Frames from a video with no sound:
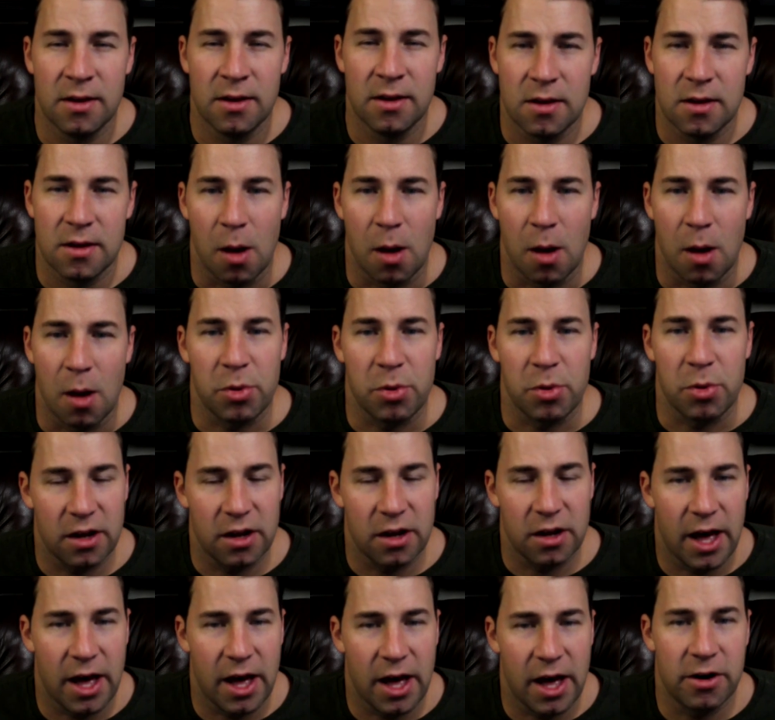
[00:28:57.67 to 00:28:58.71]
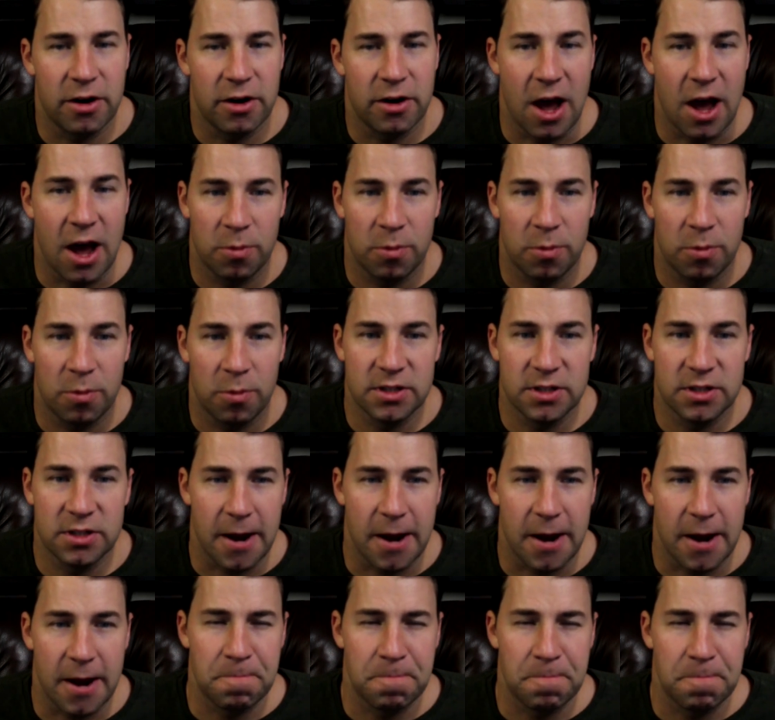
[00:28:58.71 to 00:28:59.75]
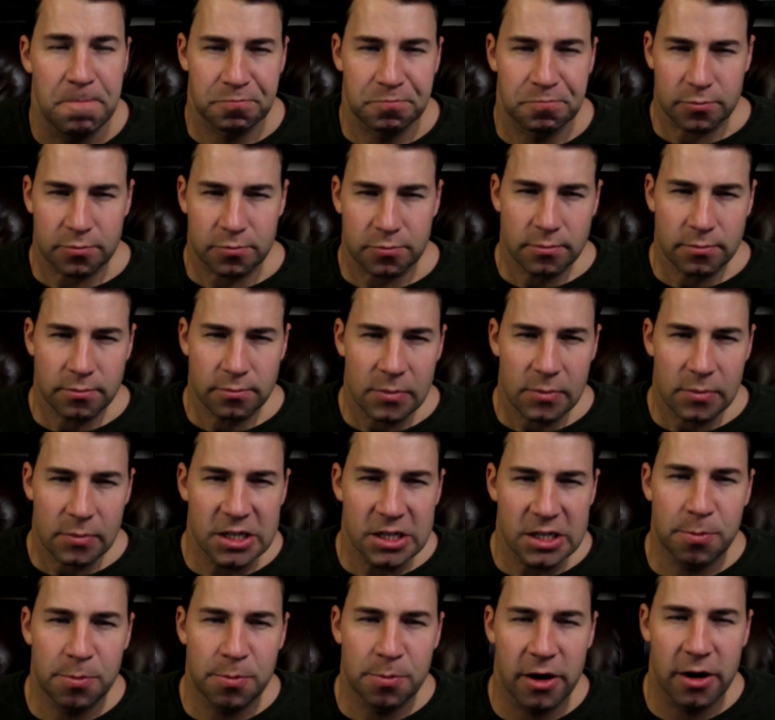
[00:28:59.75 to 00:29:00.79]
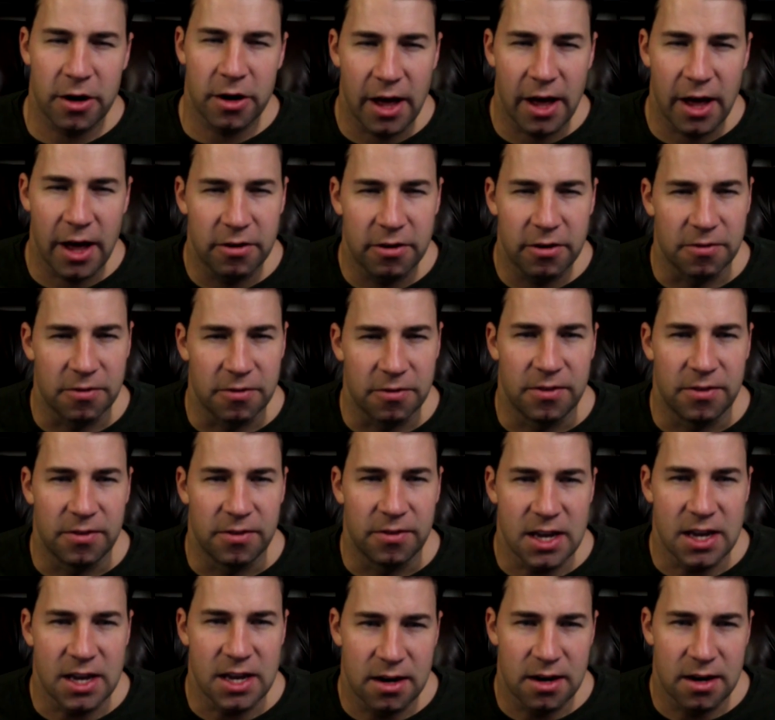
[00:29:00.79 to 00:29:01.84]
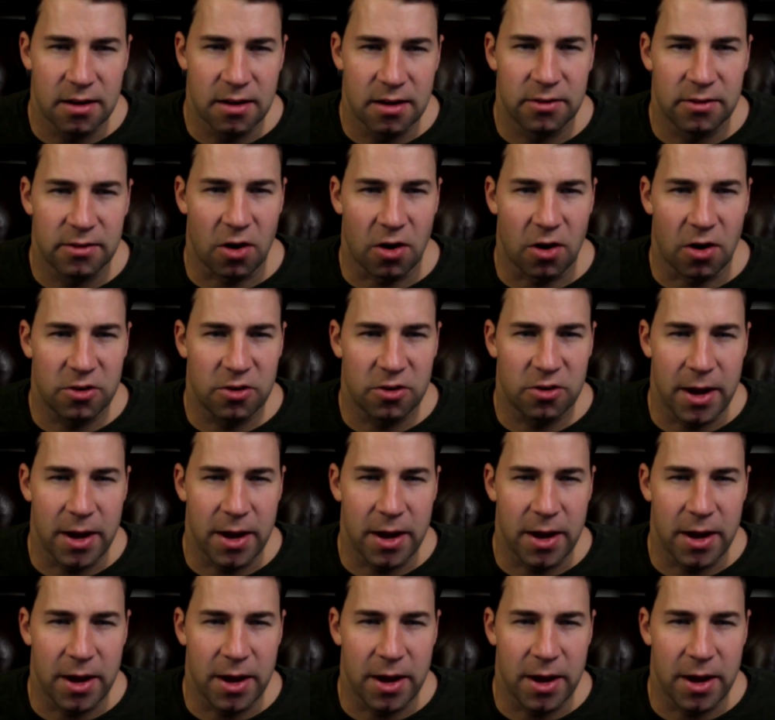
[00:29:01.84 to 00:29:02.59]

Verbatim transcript: Uh, Planet Glider now up to nine, Spider Glider to 15, Star Spangled